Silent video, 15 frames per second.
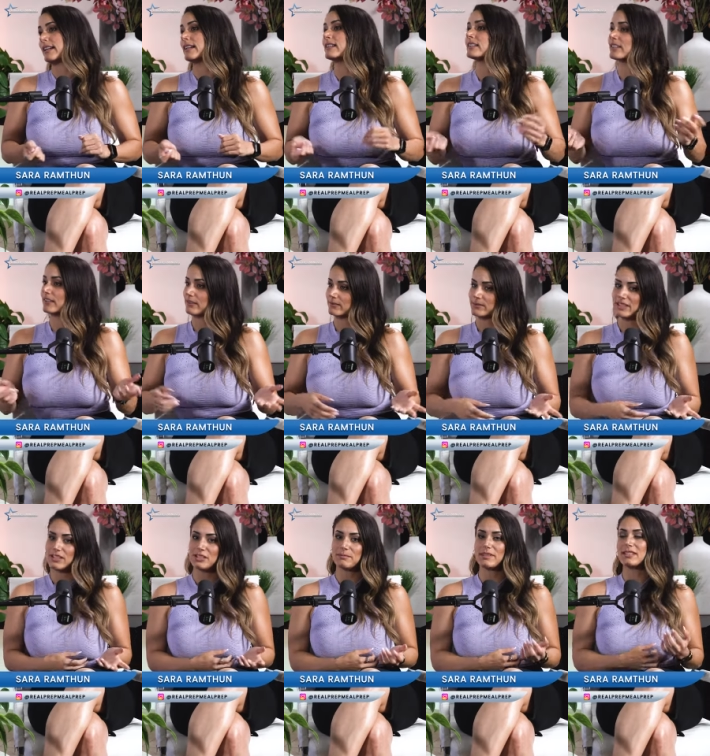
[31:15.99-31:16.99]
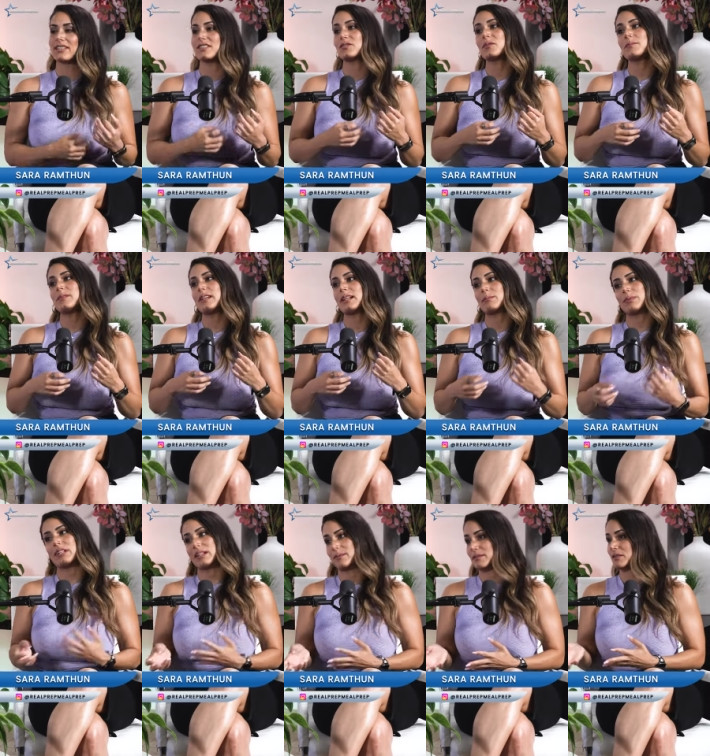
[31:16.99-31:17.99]
And so I'm teaching my son swimming, I'm
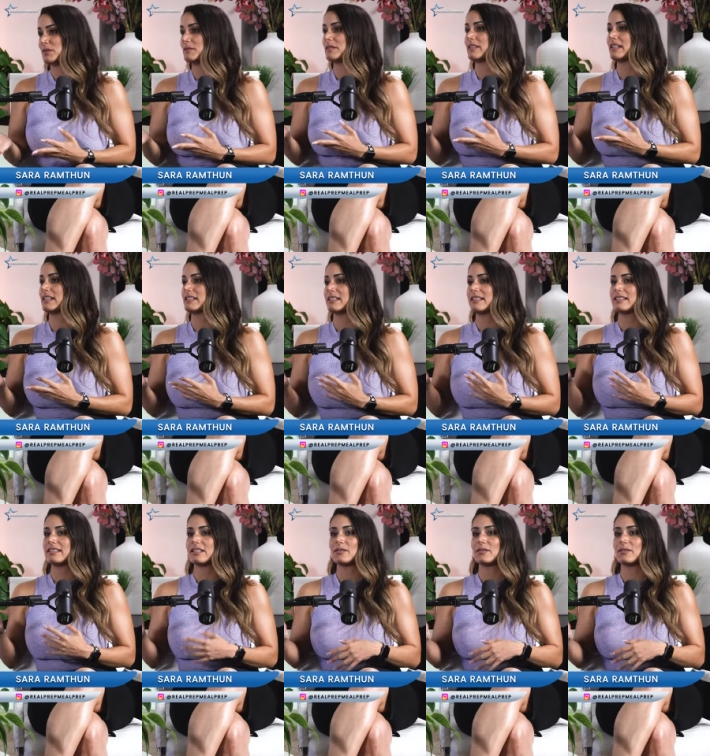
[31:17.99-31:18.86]
putting him in swimming lessons.